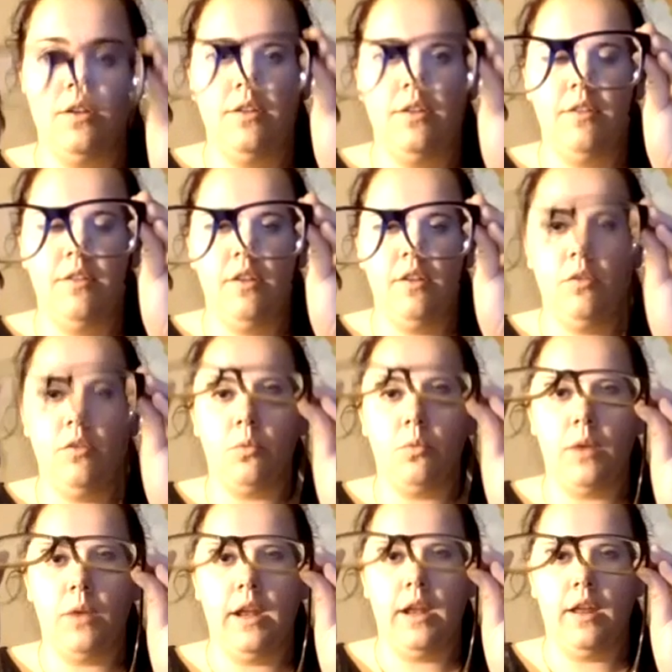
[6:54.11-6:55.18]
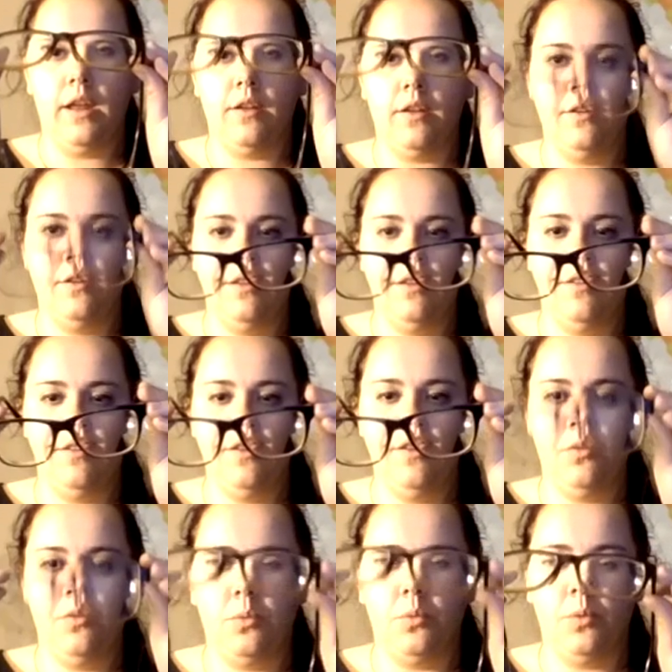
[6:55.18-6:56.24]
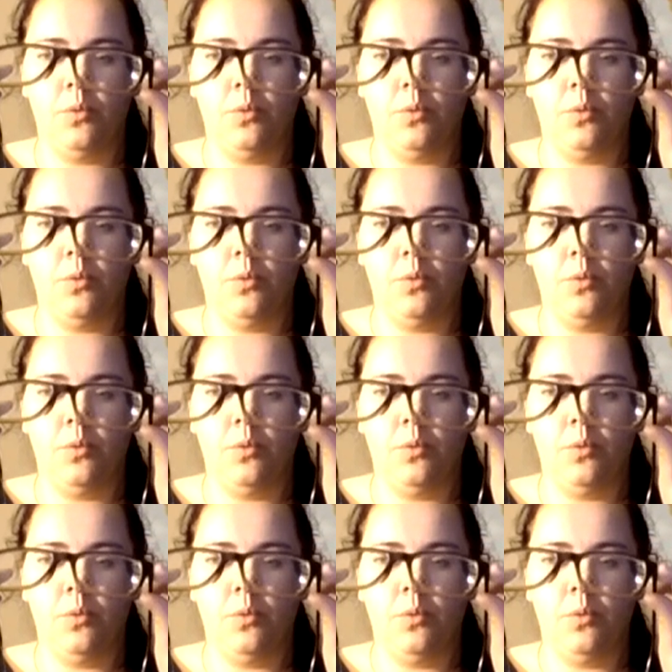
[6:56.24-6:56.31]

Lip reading: distance, reading, distance,